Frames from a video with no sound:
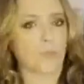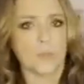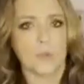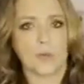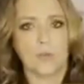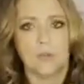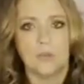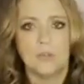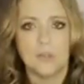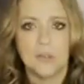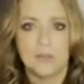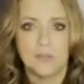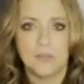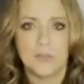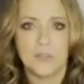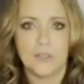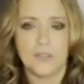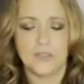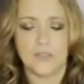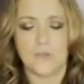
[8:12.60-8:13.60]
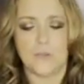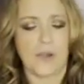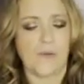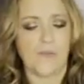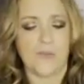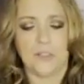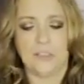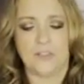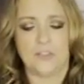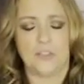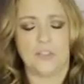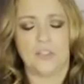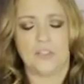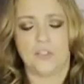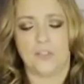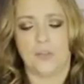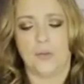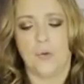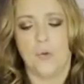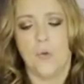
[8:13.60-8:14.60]
Looks like this. I mean, it's just
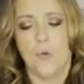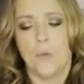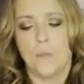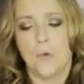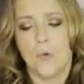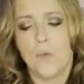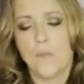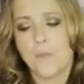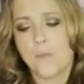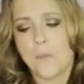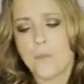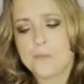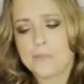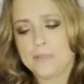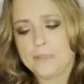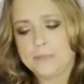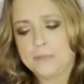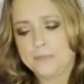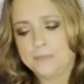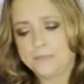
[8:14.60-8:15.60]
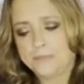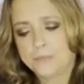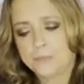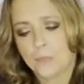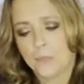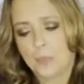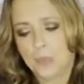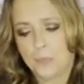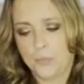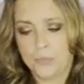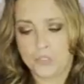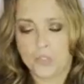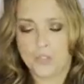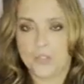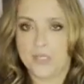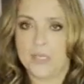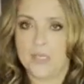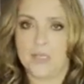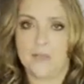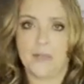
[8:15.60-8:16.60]
adorable. You put your
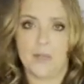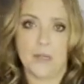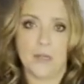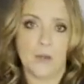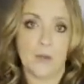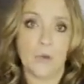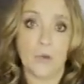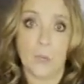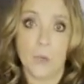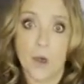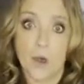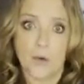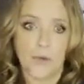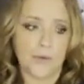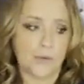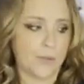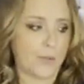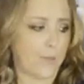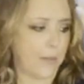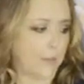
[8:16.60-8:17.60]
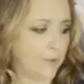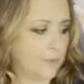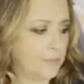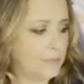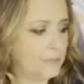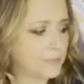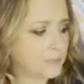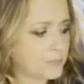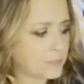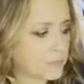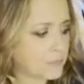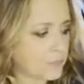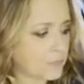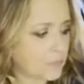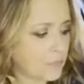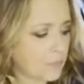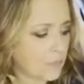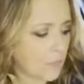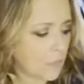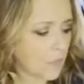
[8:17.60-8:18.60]
tea in there, your water in there,
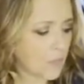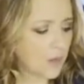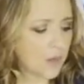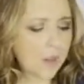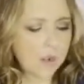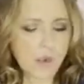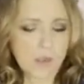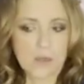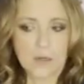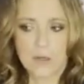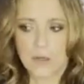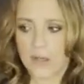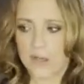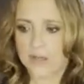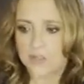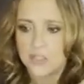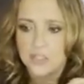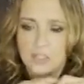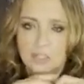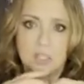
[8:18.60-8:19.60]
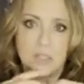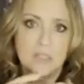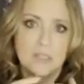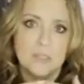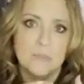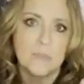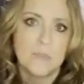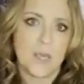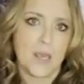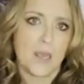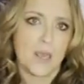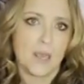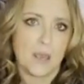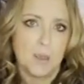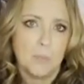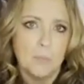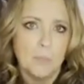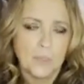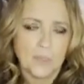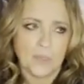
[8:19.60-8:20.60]
and just take some
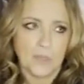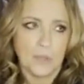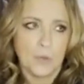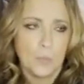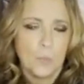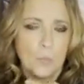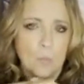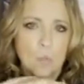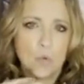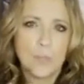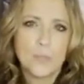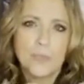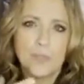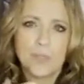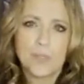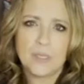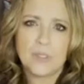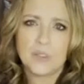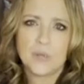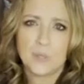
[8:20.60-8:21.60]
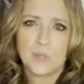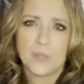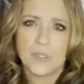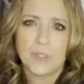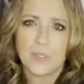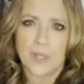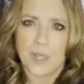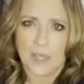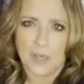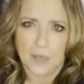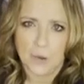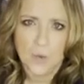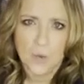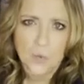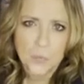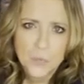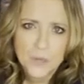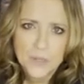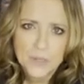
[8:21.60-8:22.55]
time. You know, warm things really help.